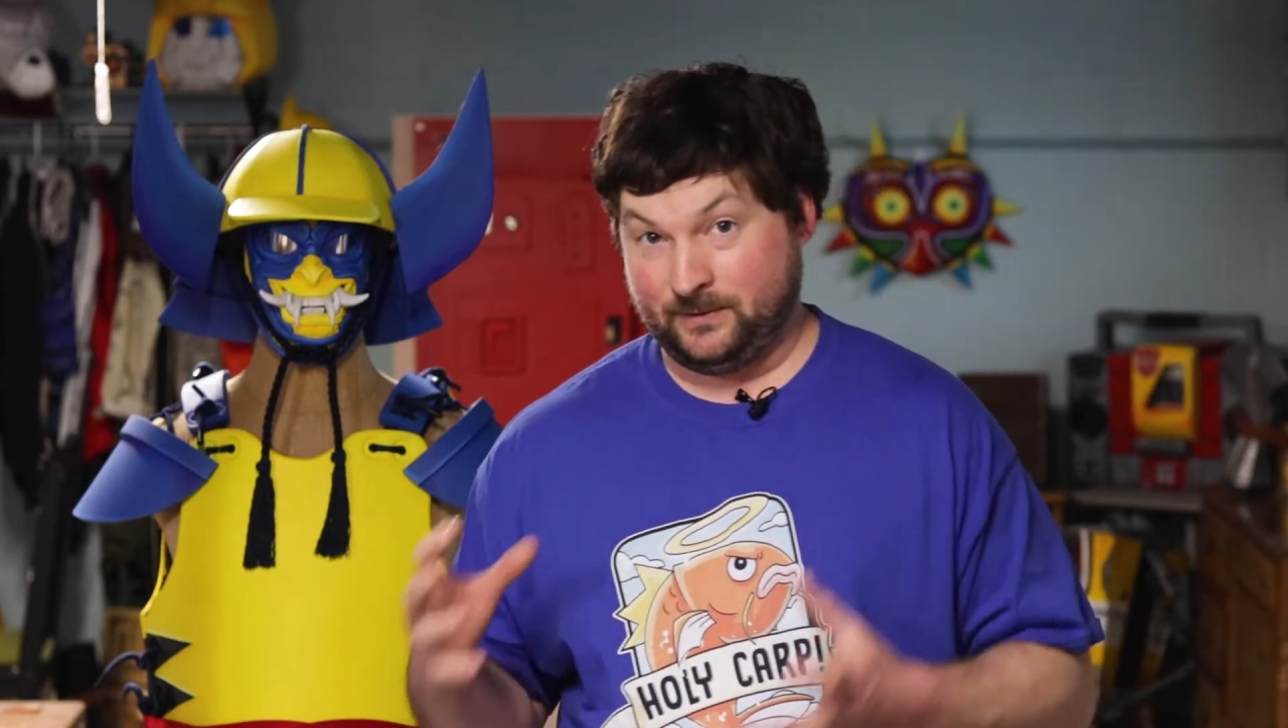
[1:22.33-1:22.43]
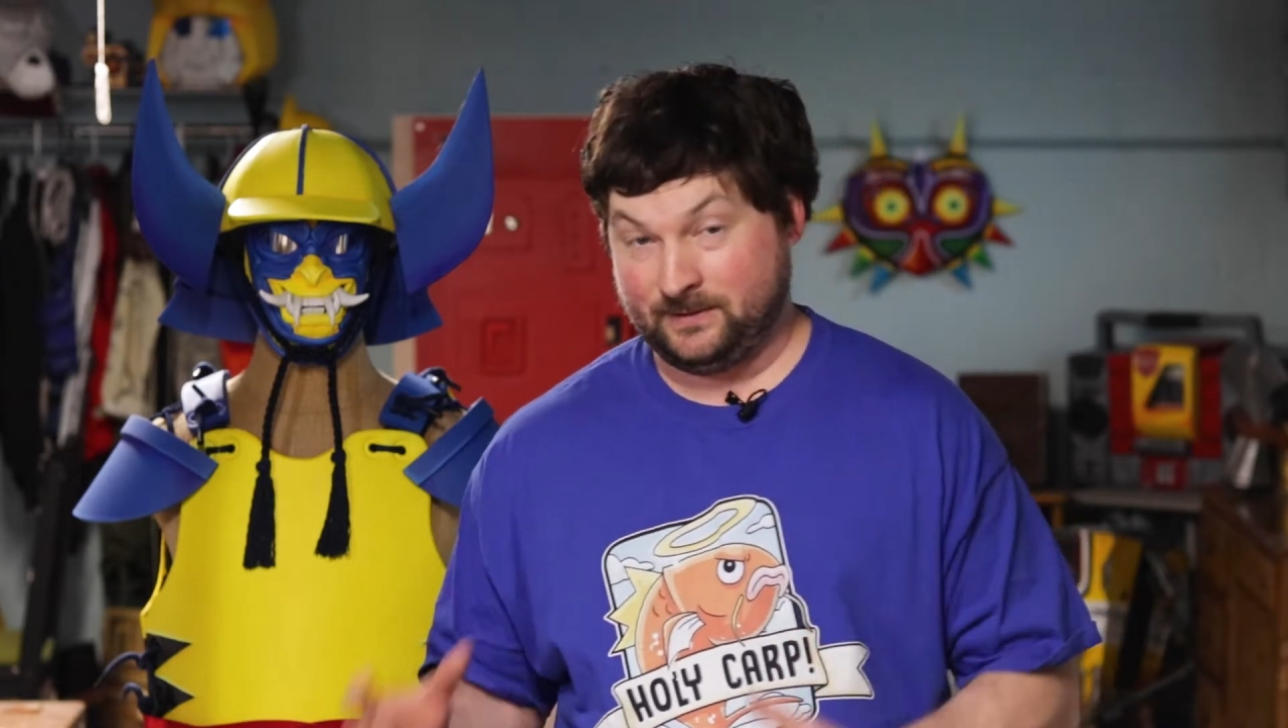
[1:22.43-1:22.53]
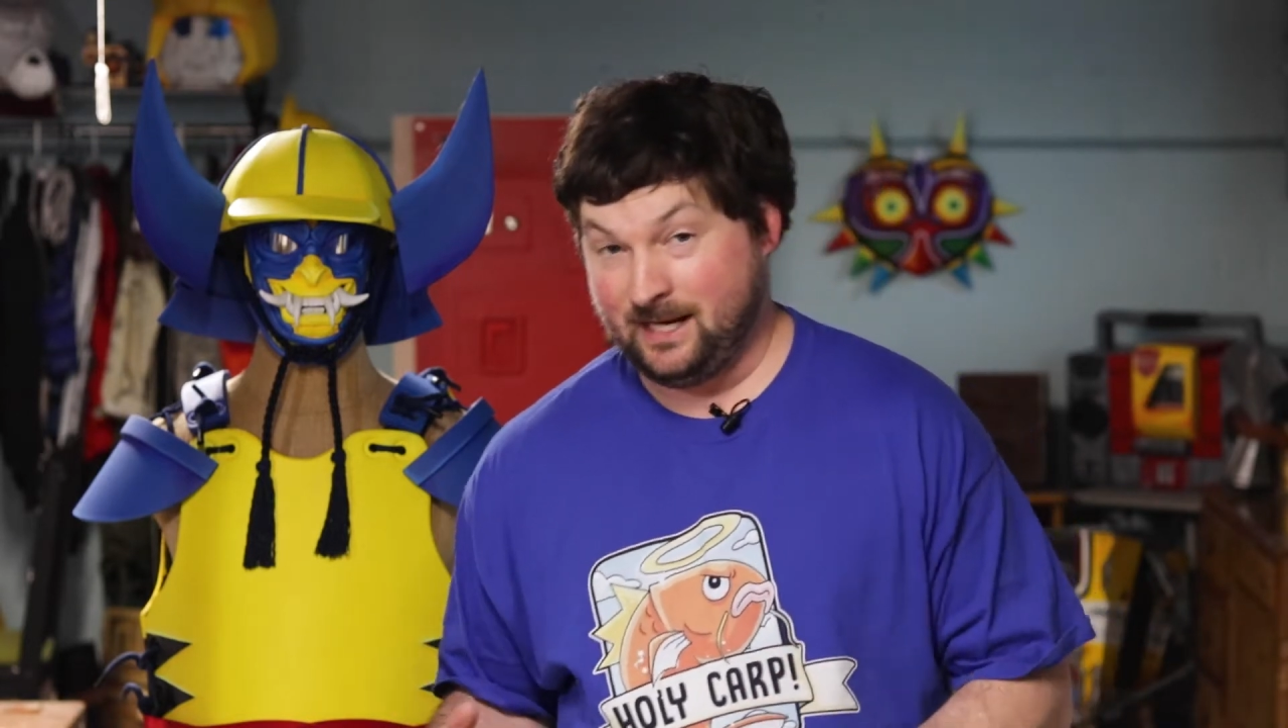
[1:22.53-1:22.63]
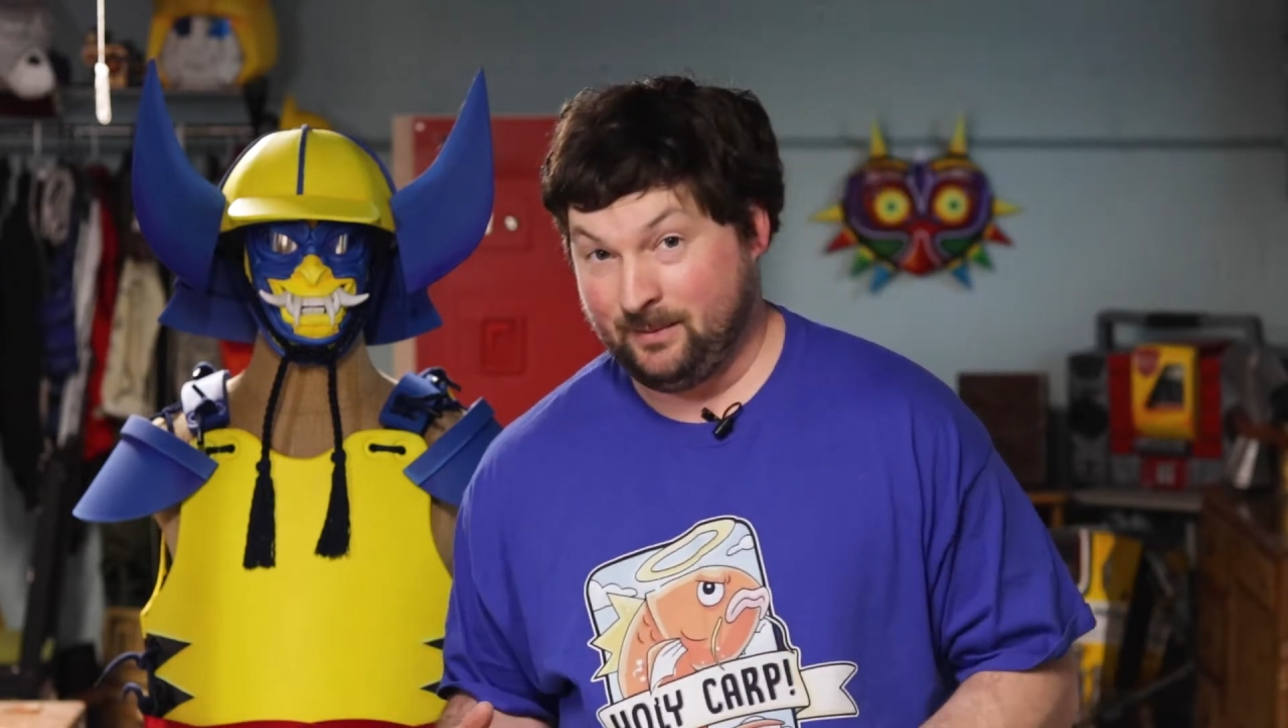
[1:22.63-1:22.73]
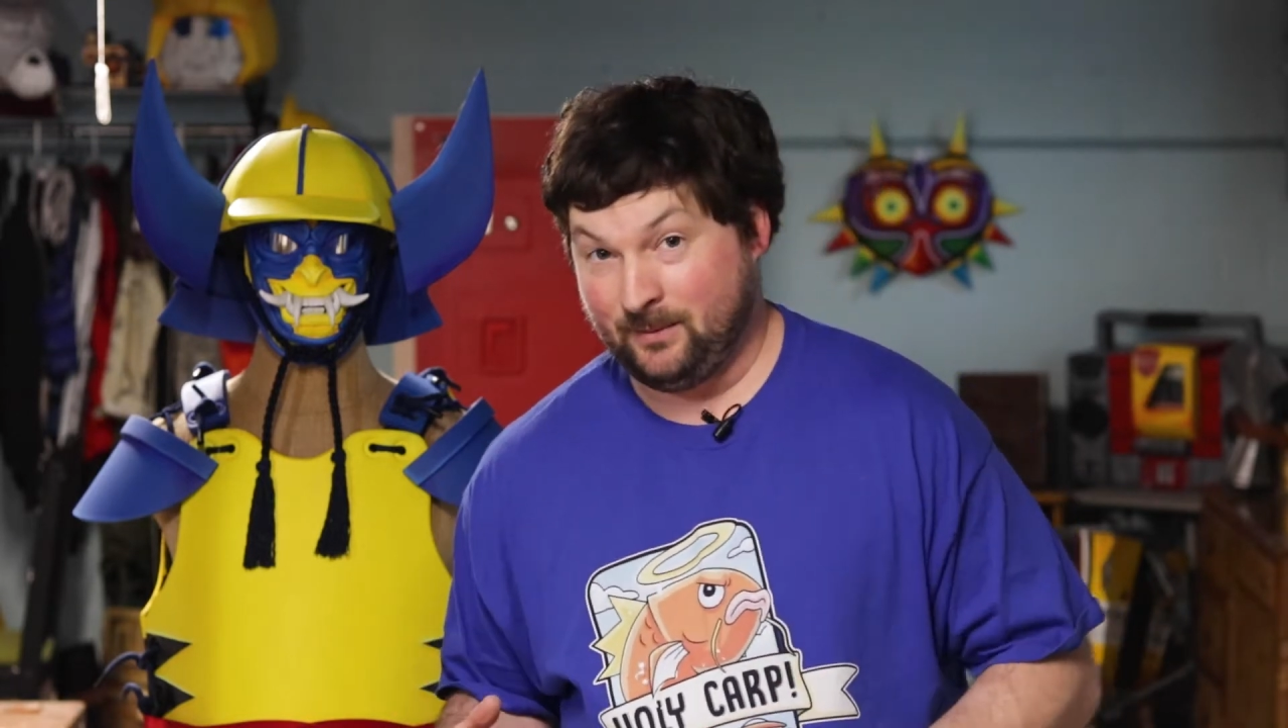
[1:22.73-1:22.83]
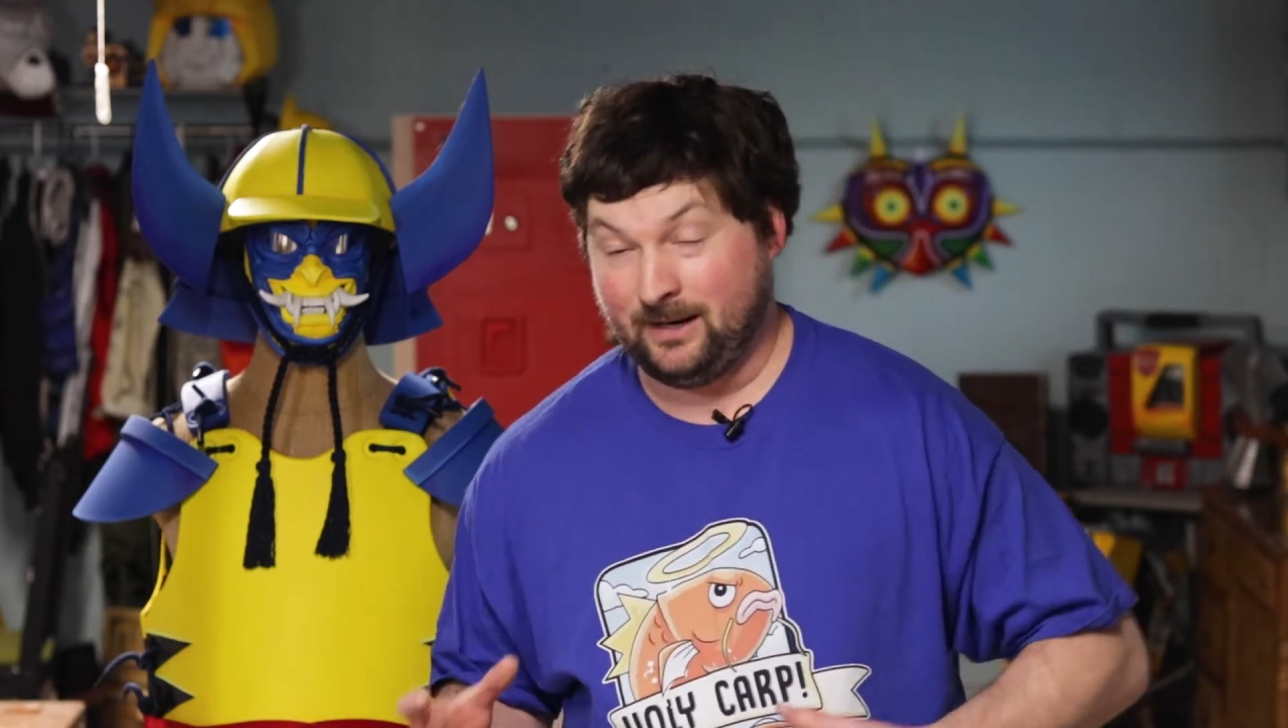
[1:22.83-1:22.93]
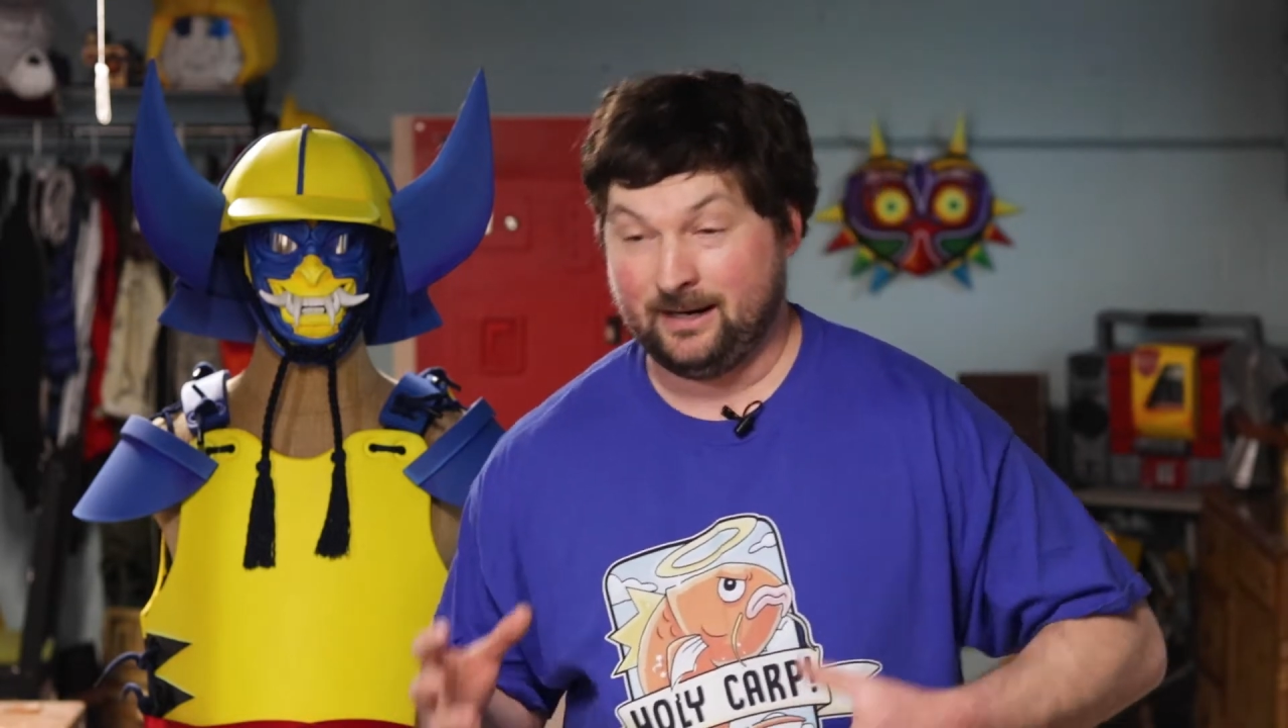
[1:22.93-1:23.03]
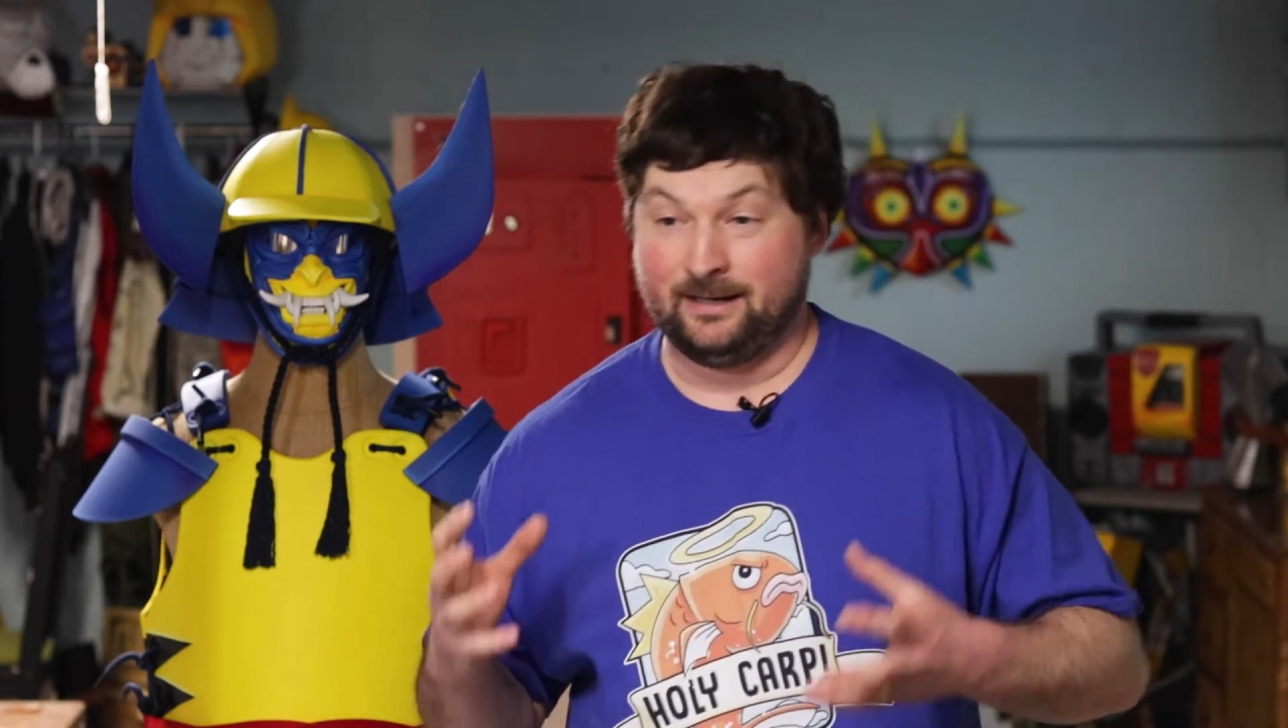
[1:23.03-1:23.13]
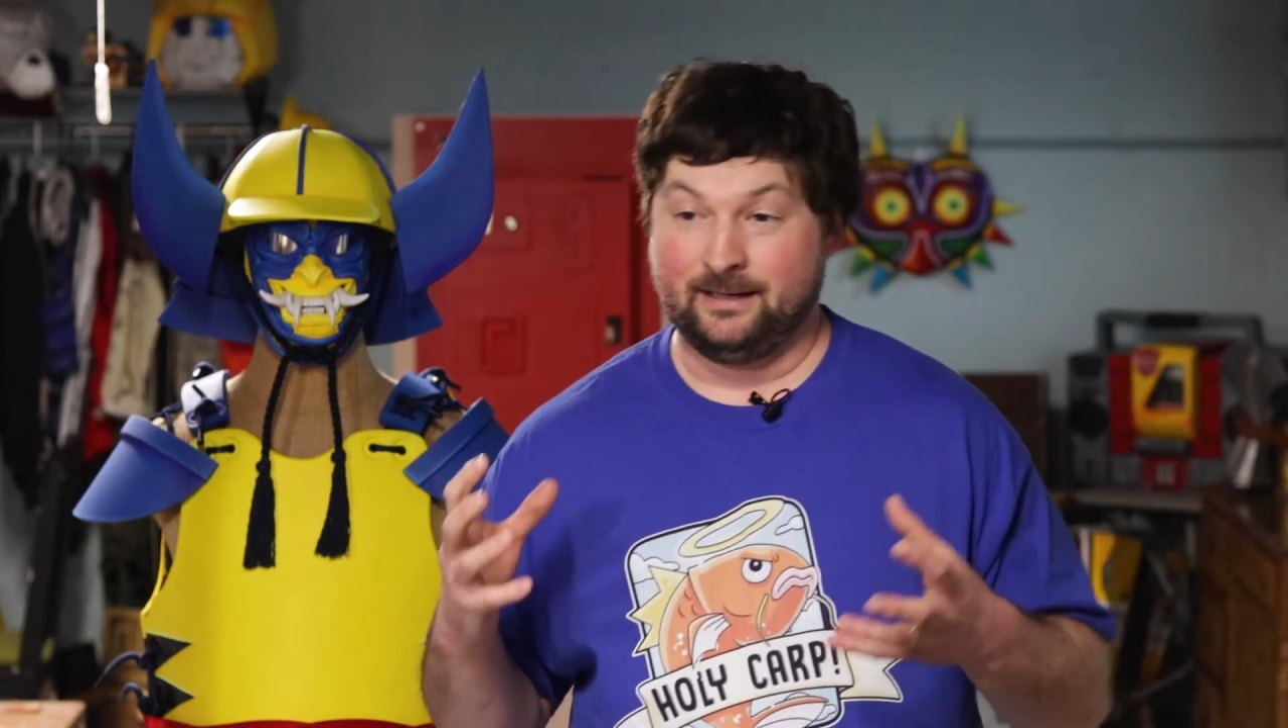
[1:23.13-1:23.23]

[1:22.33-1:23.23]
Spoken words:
samurai.